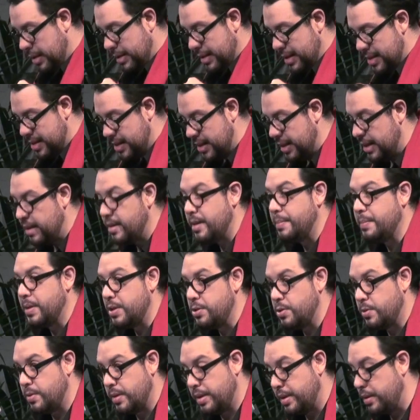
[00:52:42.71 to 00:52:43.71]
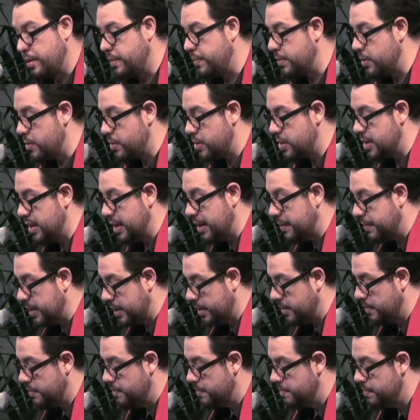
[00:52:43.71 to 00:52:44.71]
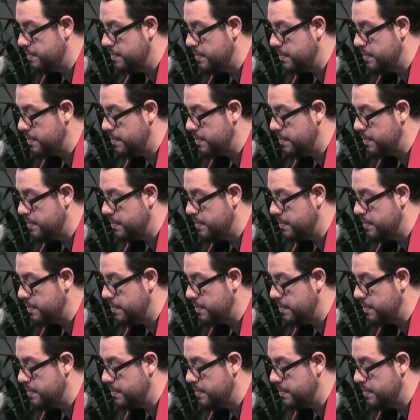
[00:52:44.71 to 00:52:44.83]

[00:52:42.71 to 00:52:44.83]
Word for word: the city the majority of us live in,